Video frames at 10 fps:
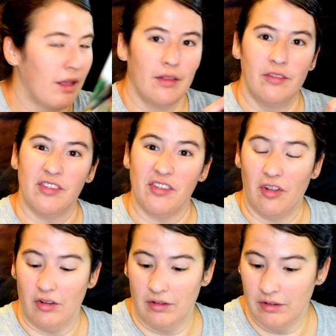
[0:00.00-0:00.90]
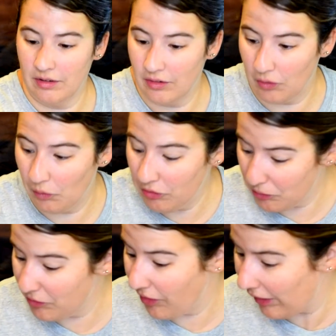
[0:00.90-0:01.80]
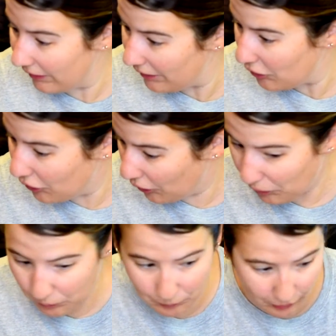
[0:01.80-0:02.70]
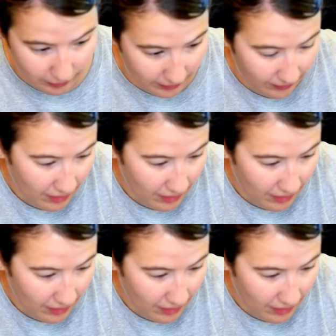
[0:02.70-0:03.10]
This is all going to recycling, don't worry.